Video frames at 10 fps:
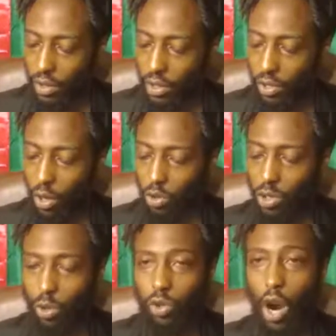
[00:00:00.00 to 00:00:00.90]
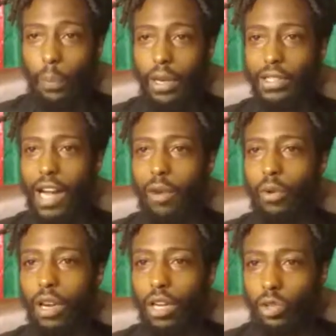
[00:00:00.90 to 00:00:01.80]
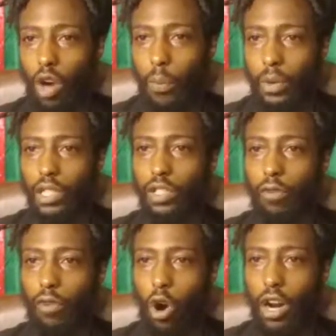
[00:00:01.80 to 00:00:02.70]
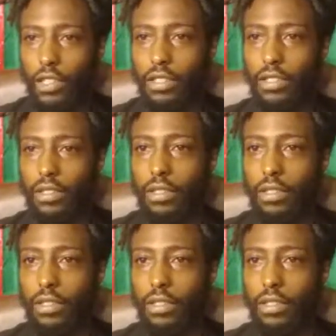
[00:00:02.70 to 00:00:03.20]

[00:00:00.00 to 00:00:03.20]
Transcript: So trumpet is not really a trumpet, it's a voice.